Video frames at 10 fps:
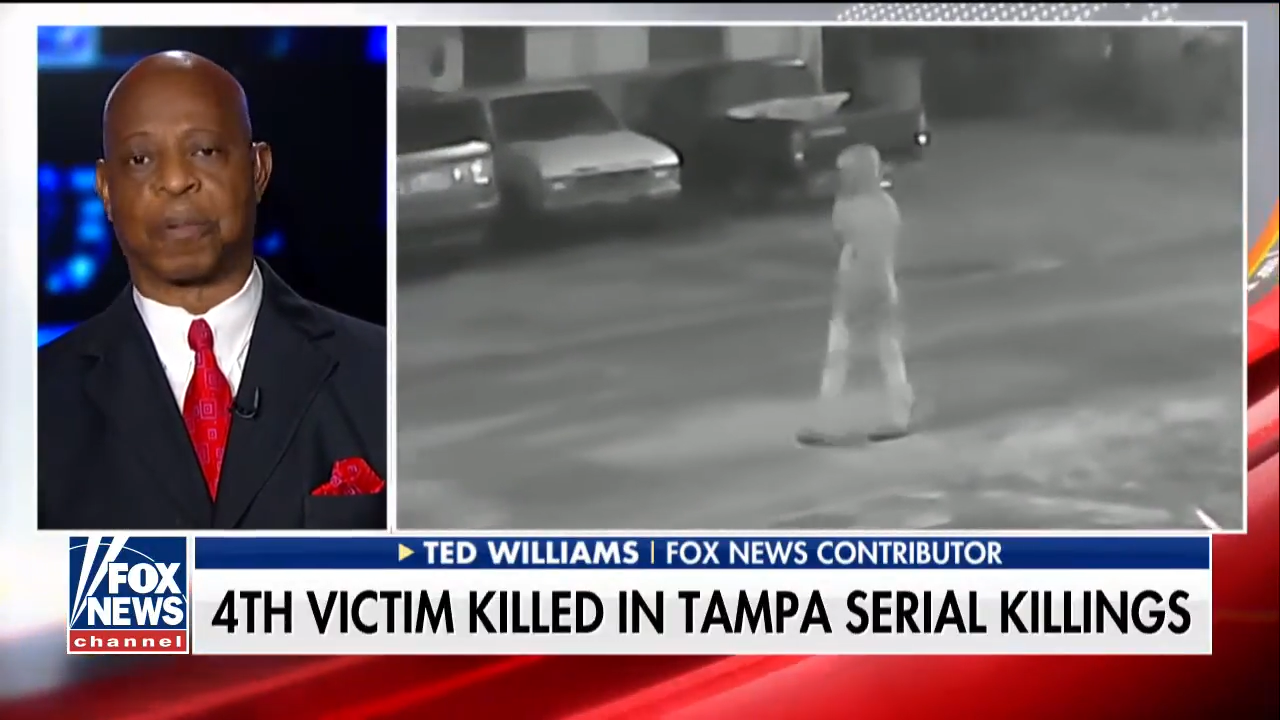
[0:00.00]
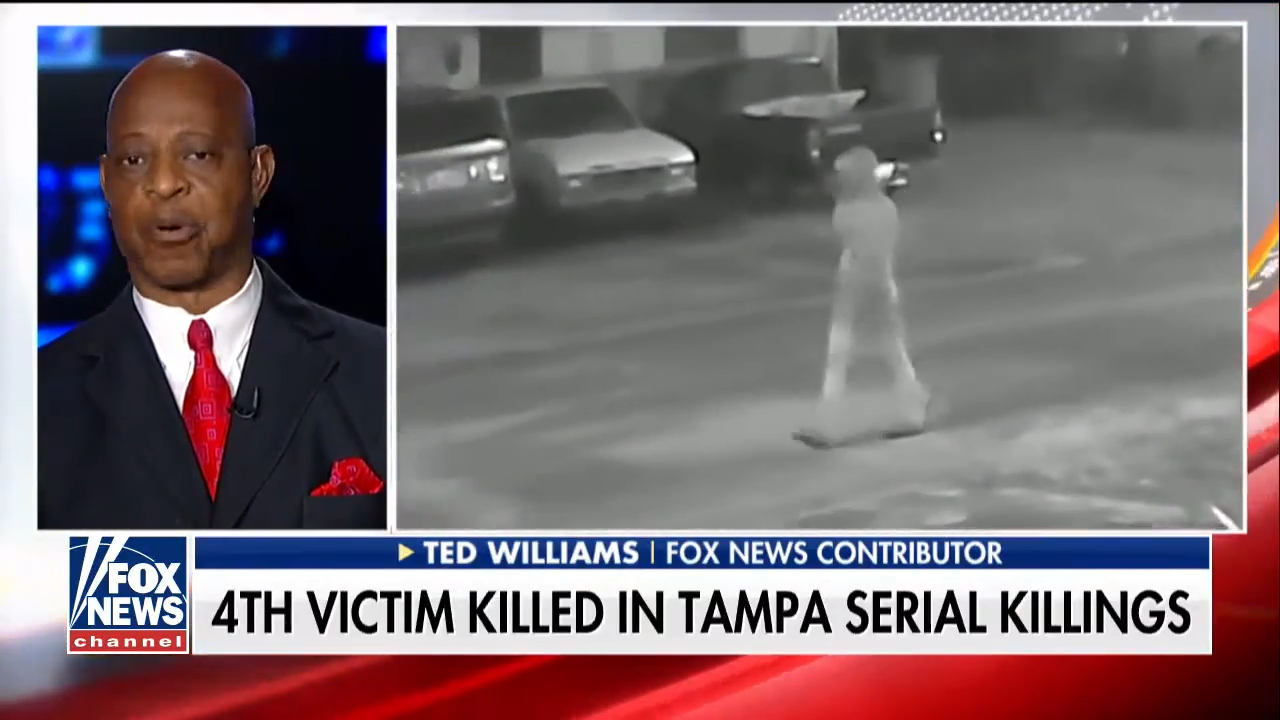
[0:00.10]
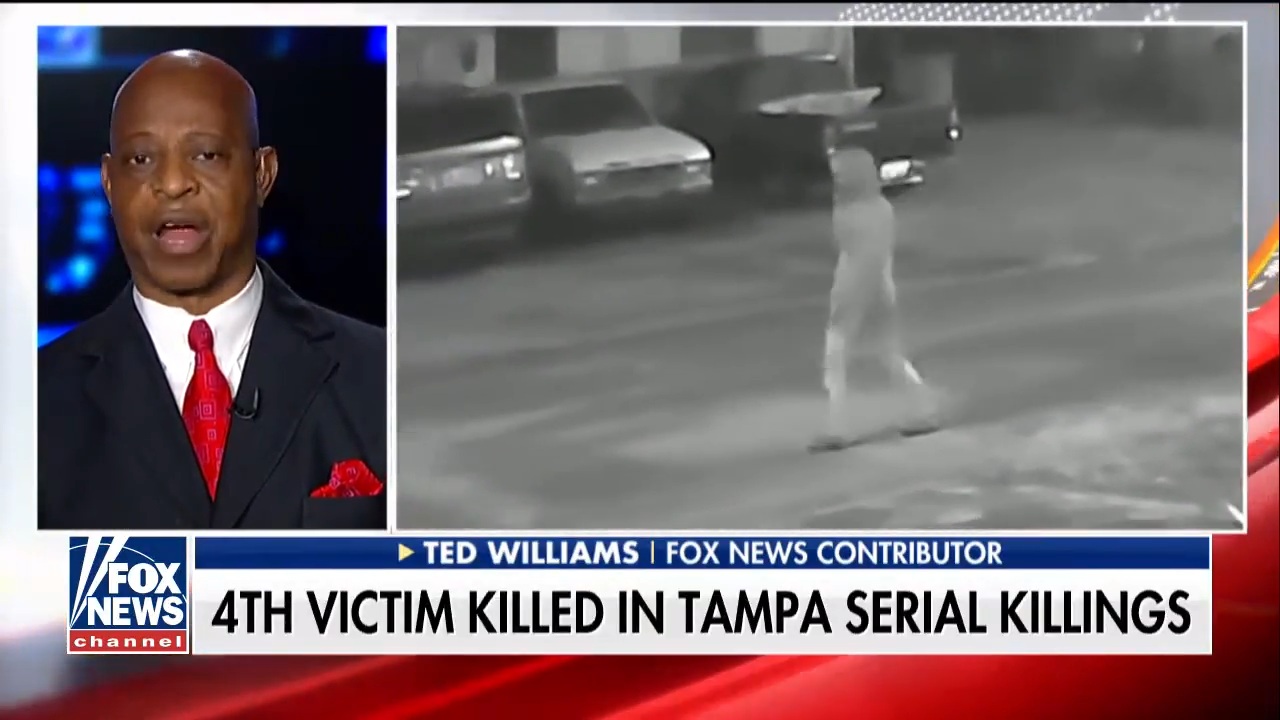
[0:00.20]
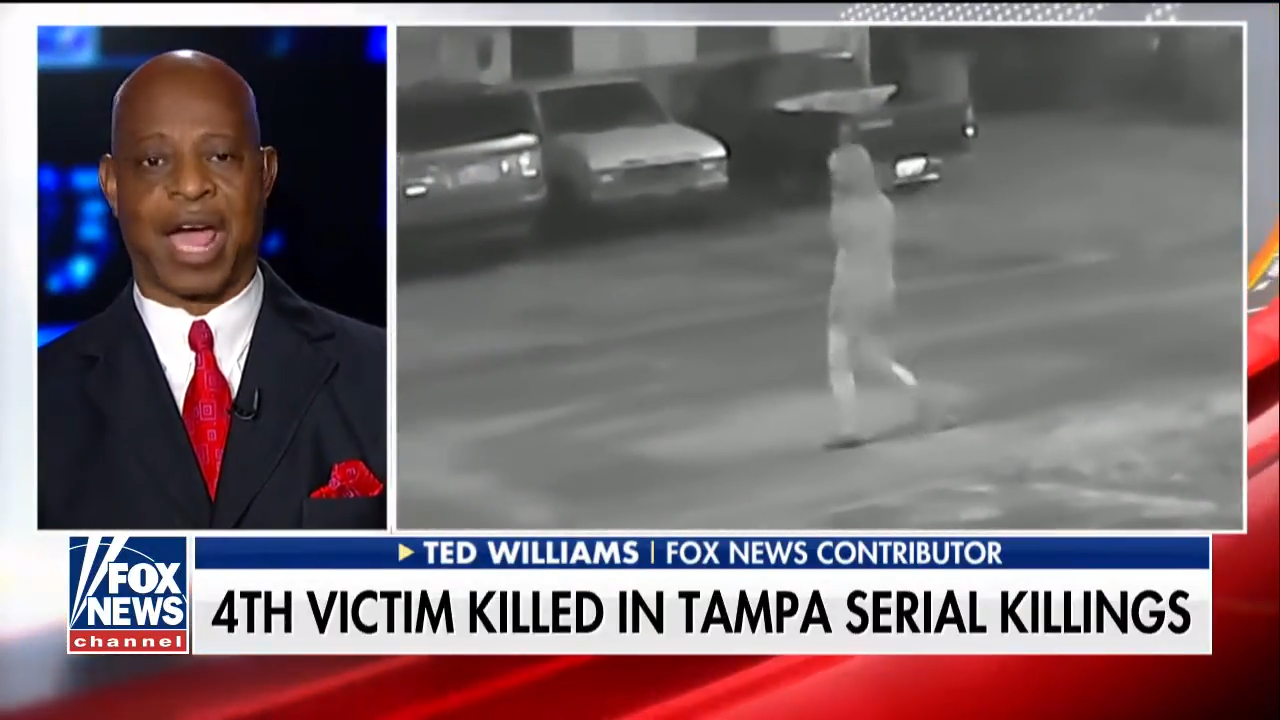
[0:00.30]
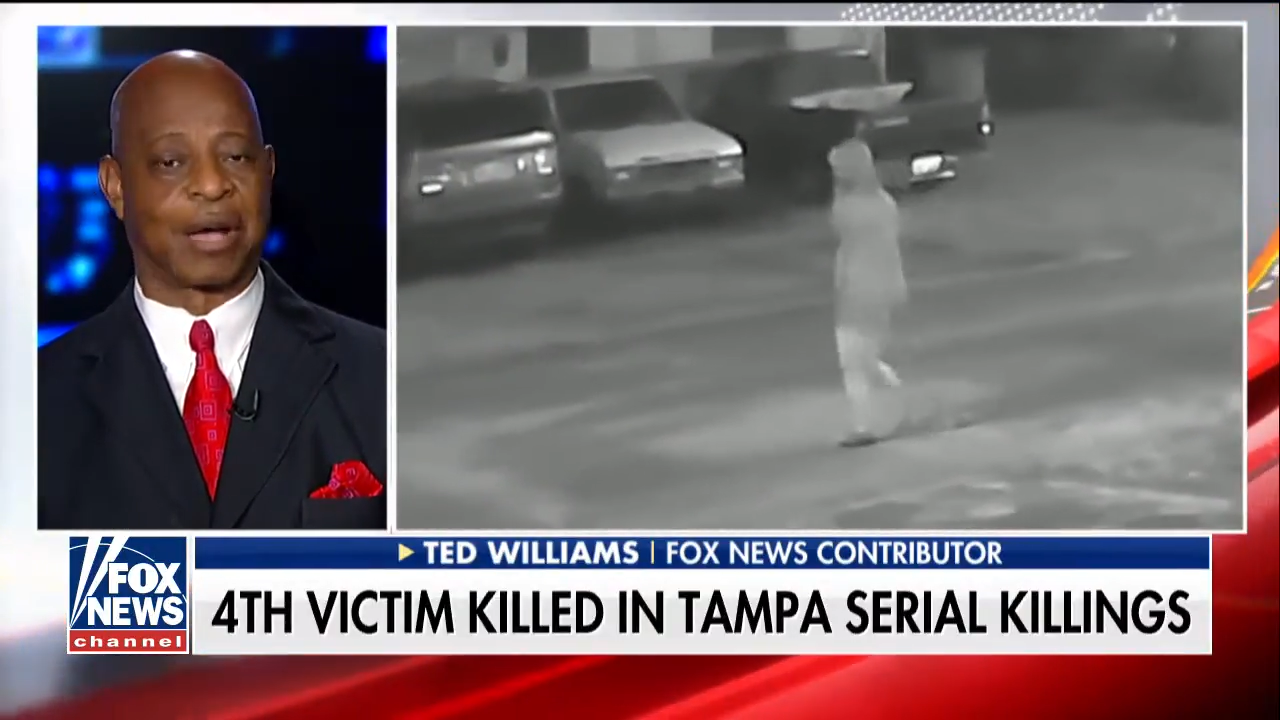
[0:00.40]

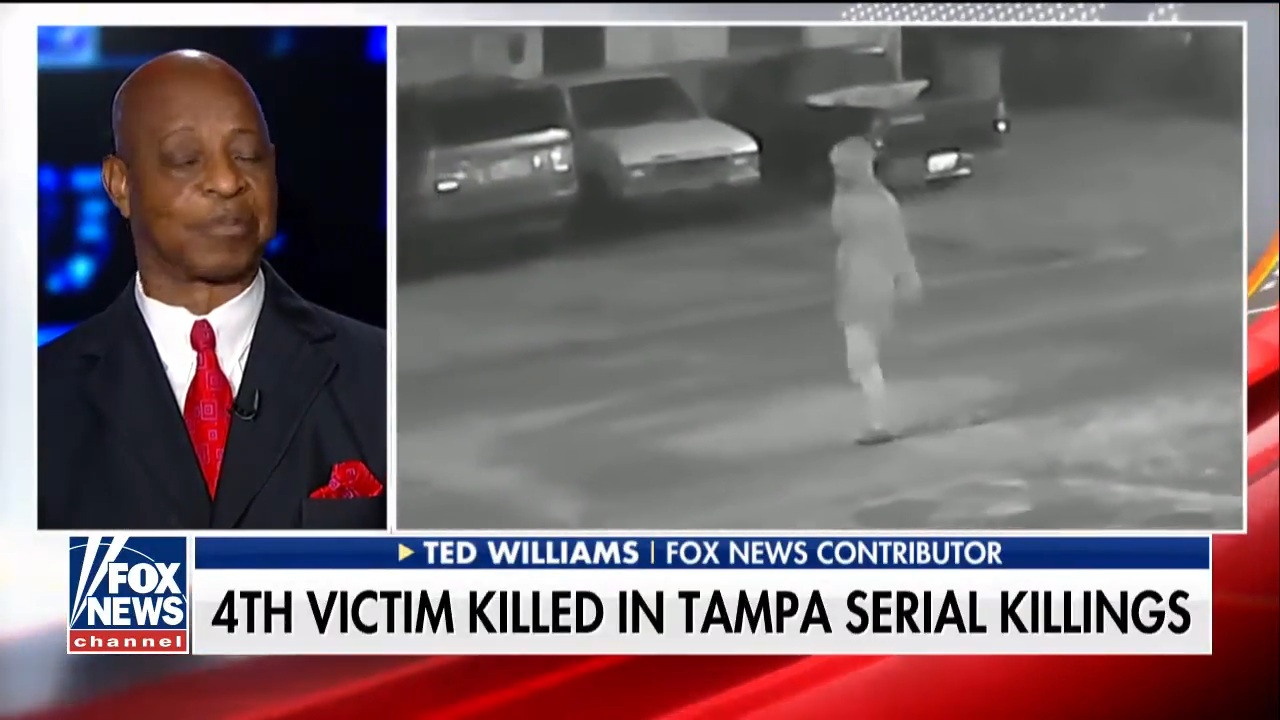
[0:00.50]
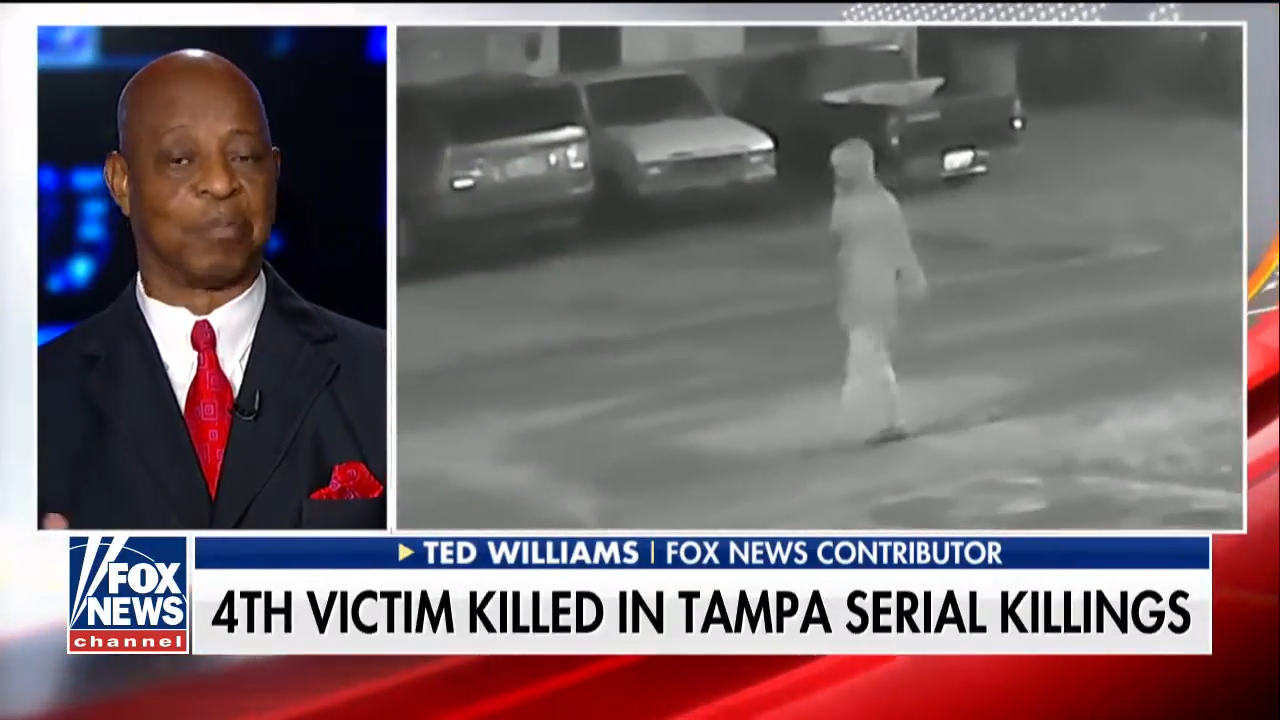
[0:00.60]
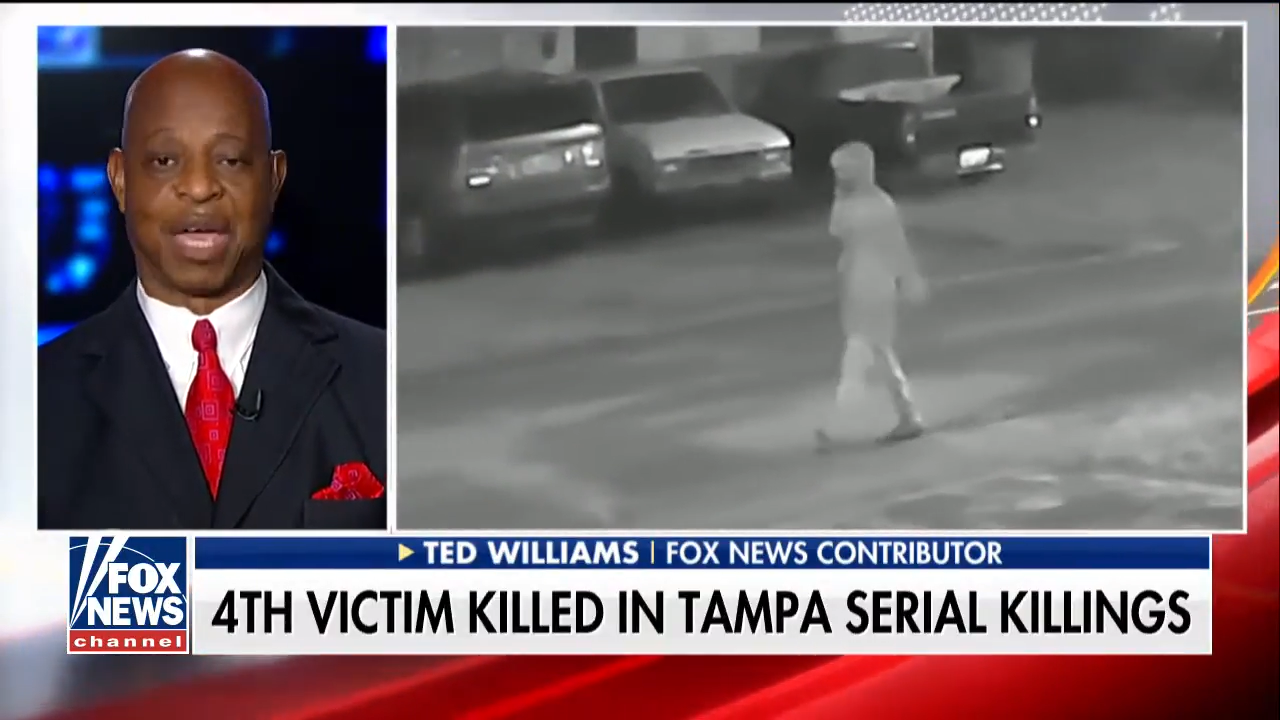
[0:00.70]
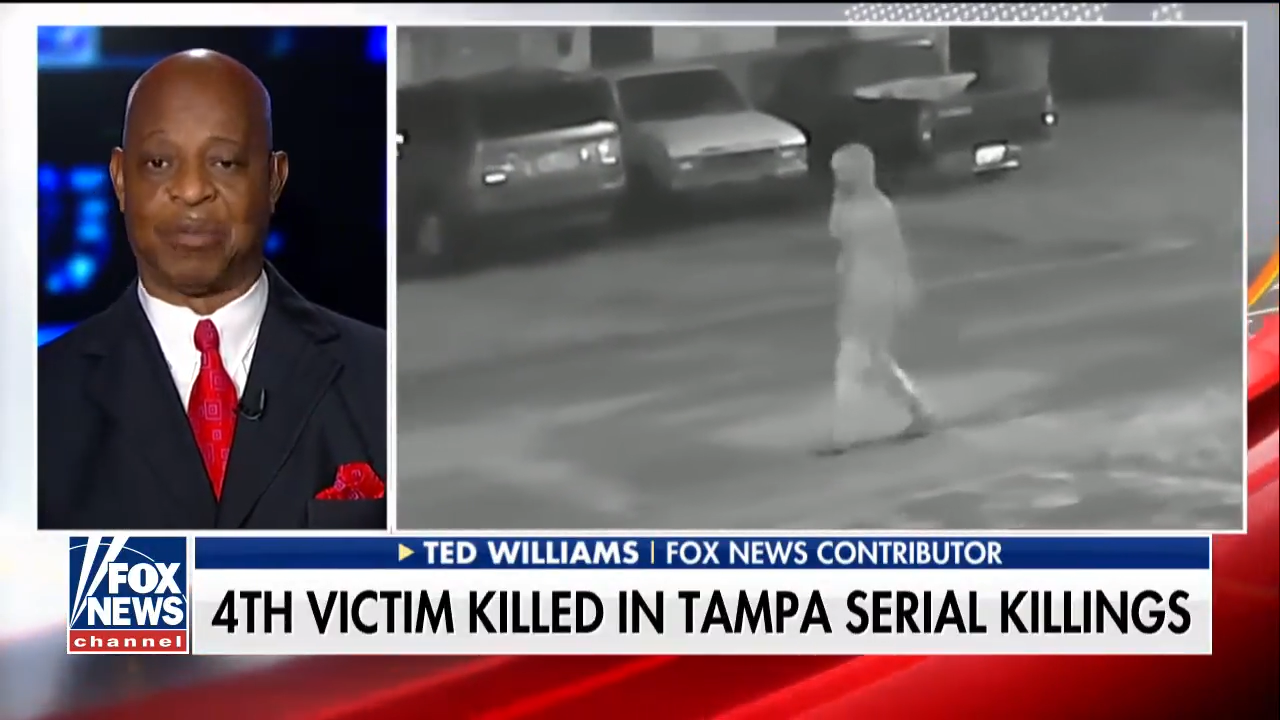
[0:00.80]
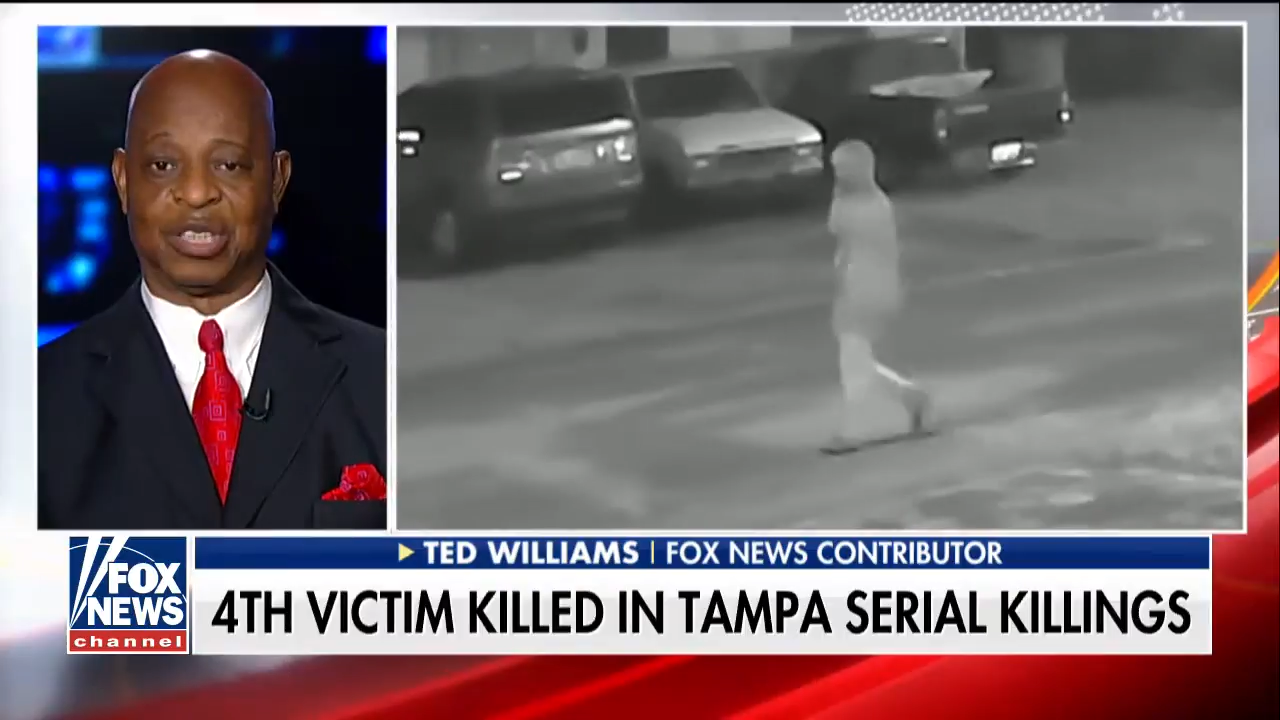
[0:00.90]
perhaps
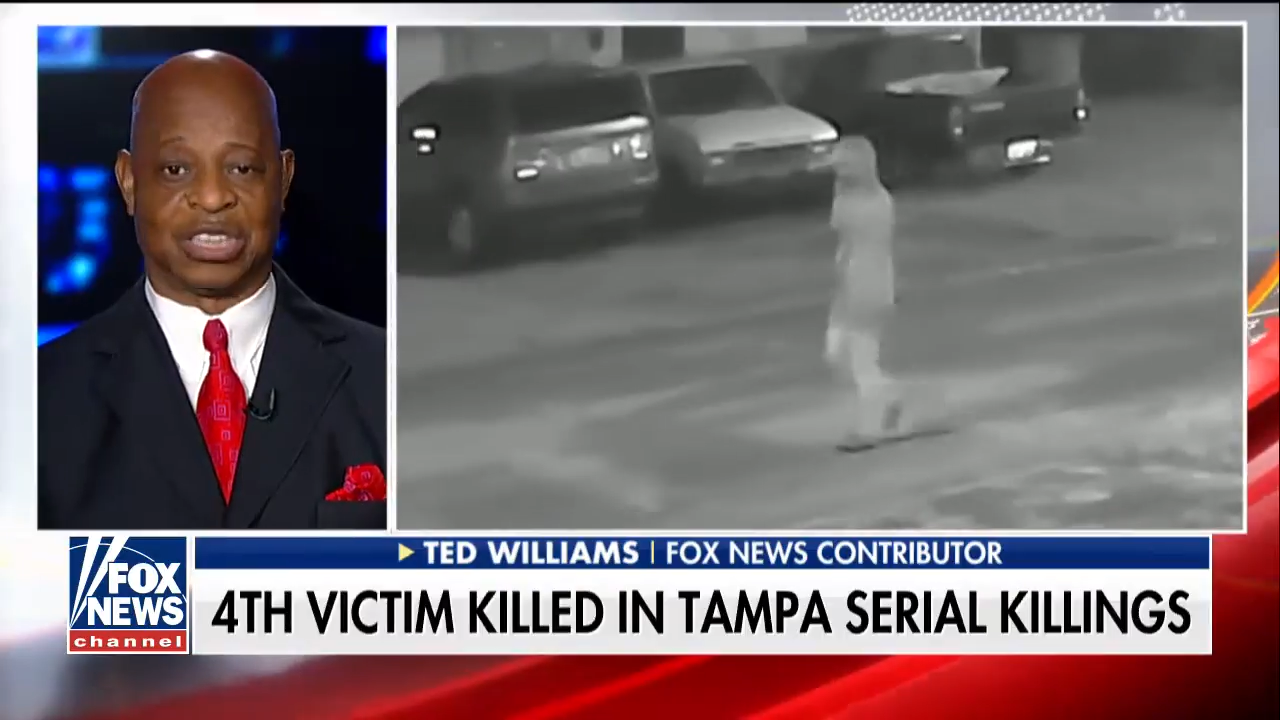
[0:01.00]
maybe